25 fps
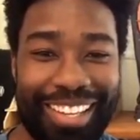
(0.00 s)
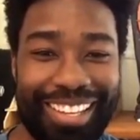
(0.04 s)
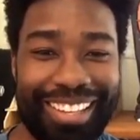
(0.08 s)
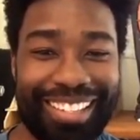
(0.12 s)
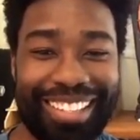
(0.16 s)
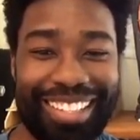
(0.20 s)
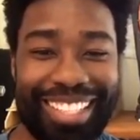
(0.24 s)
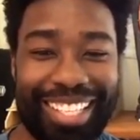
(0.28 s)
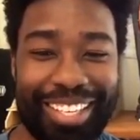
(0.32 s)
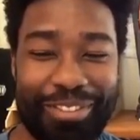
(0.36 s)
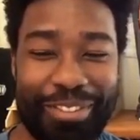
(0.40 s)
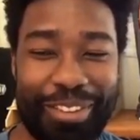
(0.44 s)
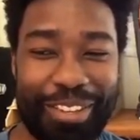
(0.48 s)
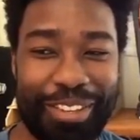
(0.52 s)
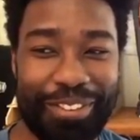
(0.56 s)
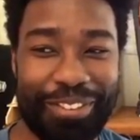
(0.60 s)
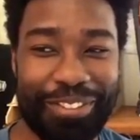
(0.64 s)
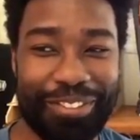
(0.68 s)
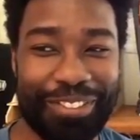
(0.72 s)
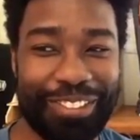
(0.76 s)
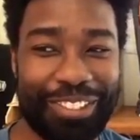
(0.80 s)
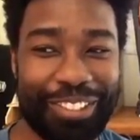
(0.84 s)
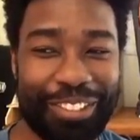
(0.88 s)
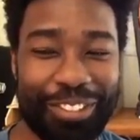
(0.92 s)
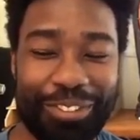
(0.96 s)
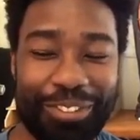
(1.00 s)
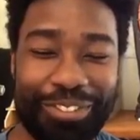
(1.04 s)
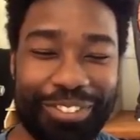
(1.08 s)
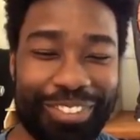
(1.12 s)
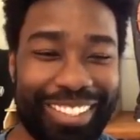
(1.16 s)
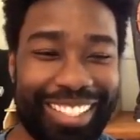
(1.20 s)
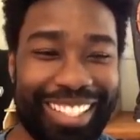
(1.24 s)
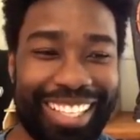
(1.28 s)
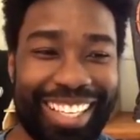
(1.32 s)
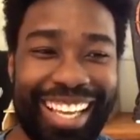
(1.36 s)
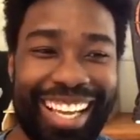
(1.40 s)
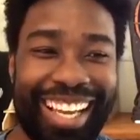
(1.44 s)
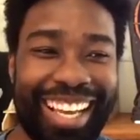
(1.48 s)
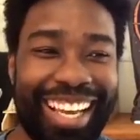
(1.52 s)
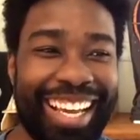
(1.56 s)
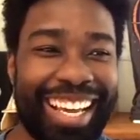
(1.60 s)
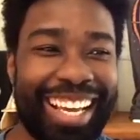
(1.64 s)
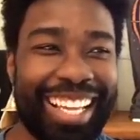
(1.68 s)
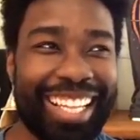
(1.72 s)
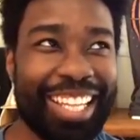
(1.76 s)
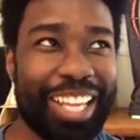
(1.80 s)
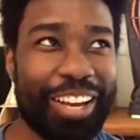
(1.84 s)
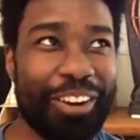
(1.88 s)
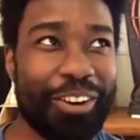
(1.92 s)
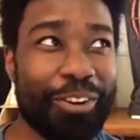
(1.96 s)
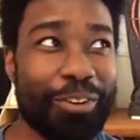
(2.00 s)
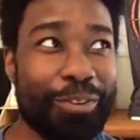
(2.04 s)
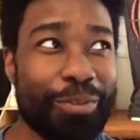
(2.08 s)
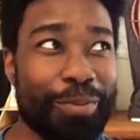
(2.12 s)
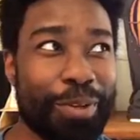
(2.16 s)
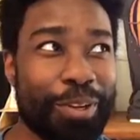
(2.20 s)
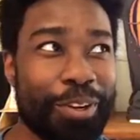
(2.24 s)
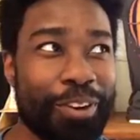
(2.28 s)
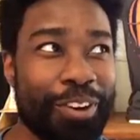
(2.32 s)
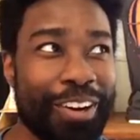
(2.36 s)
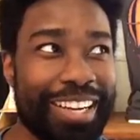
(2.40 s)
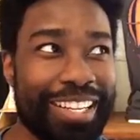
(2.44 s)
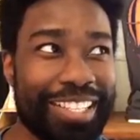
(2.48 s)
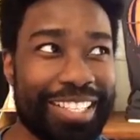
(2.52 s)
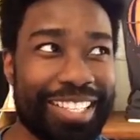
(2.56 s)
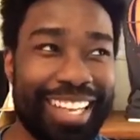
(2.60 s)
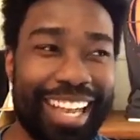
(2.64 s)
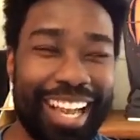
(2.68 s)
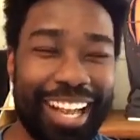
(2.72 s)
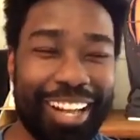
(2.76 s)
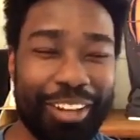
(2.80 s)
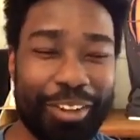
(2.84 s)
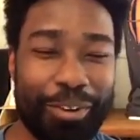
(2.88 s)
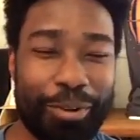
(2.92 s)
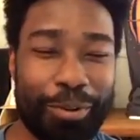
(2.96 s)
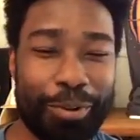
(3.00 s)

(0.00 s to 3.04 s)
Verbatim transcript: that'd be so funny. That would be crazy how